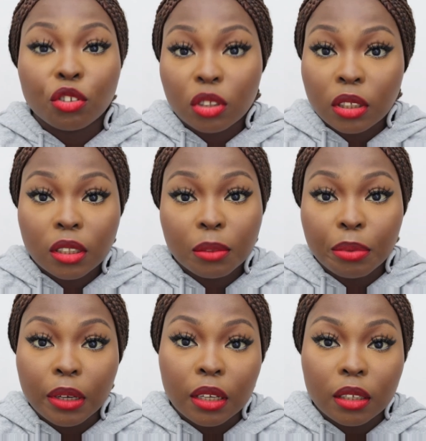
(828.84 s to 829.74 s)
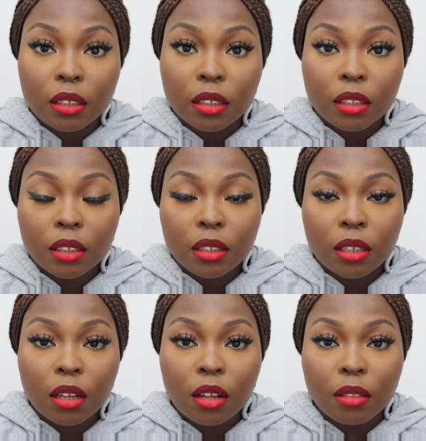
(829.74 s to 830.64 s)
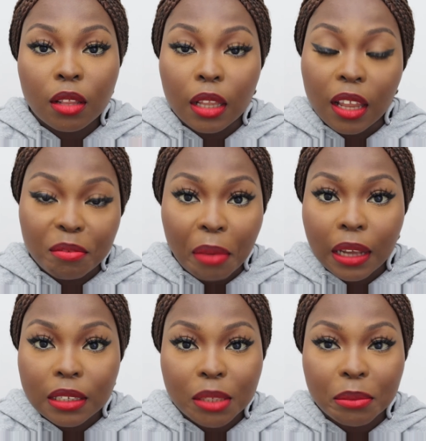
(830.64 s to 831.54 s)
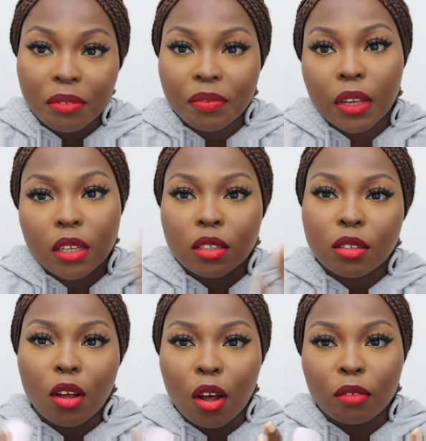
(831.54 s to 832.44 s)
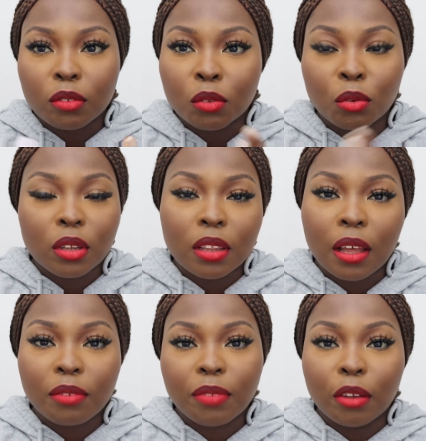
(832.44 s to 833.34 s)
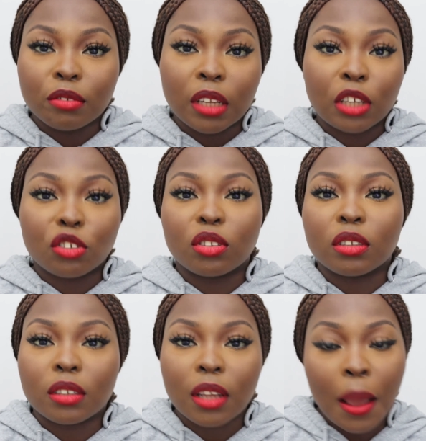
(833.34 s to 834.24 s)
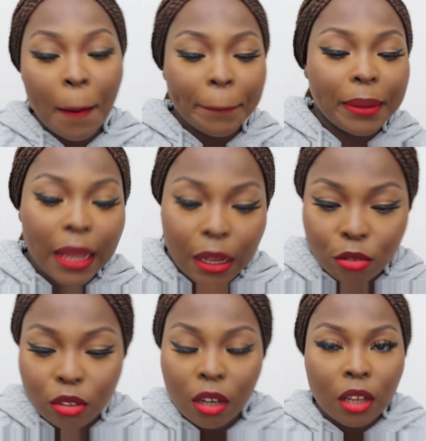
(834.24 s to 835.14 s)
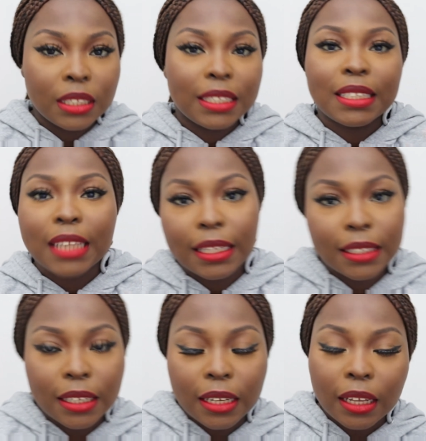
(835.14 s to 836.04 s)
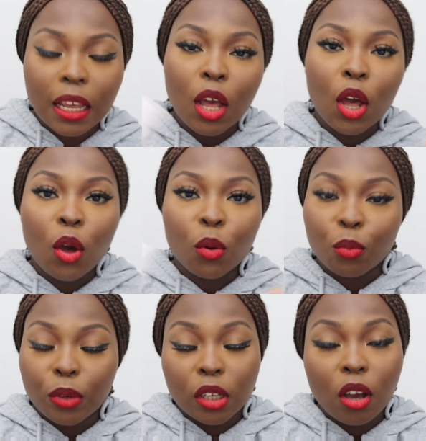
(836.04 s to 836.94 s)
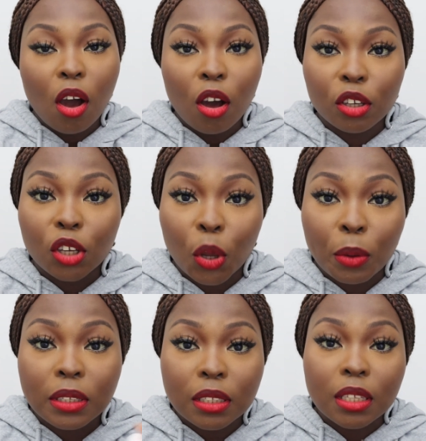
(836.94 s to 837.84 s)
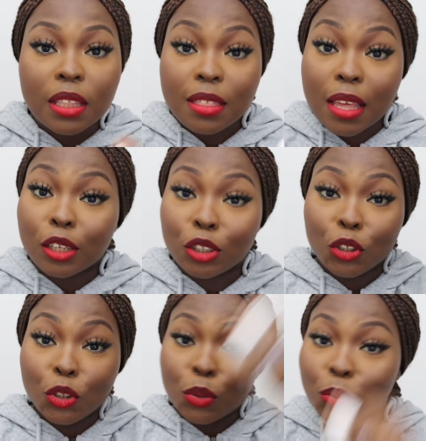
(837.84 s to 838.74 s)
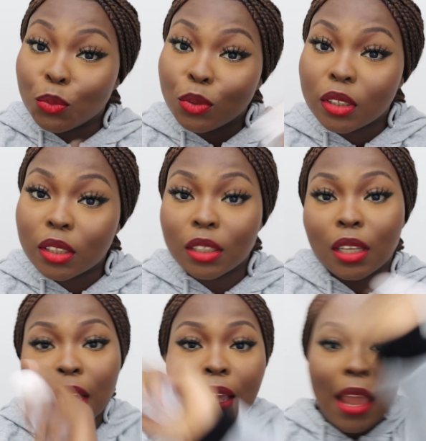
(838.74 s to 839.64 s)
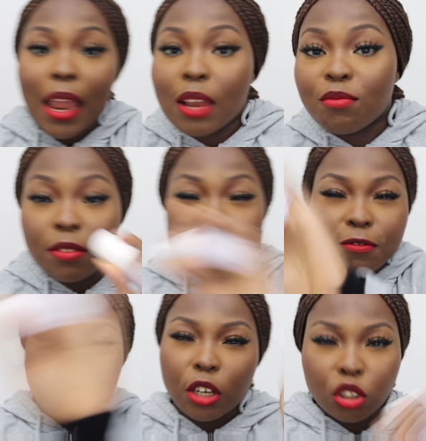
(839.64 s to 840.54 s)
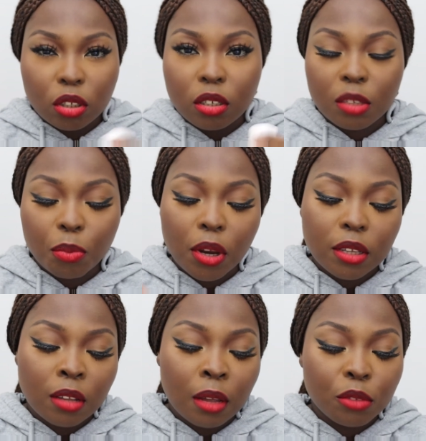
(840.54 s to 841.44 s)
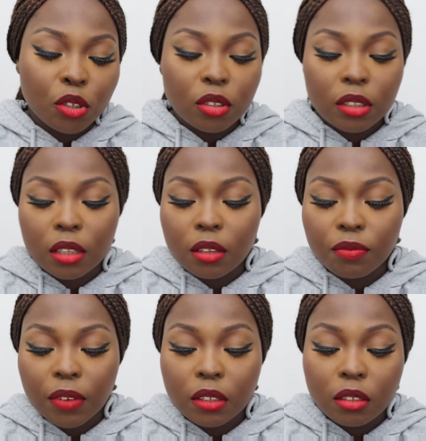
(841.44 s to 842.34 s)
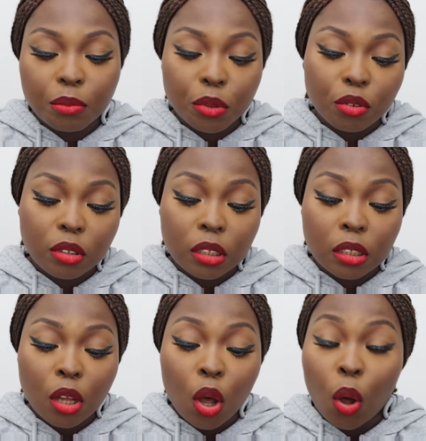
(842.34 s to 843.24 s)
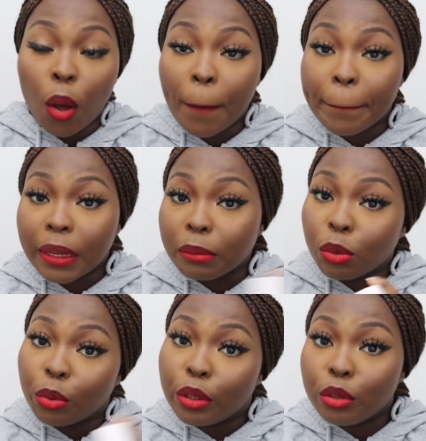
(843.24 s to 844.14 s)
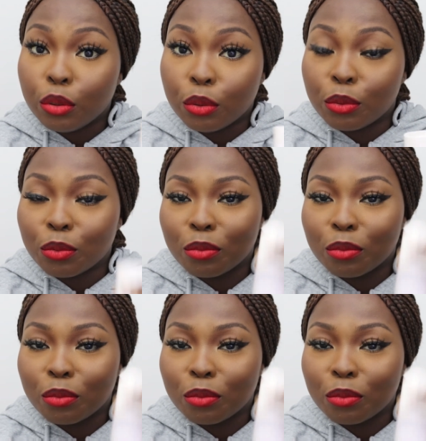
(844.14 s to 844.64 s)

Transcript: just to bring the light back into my face after all of that foundation and powder and setting, we are going to then use a refreshing spray. So I'm using the Fenty Beauty Baby What to Do,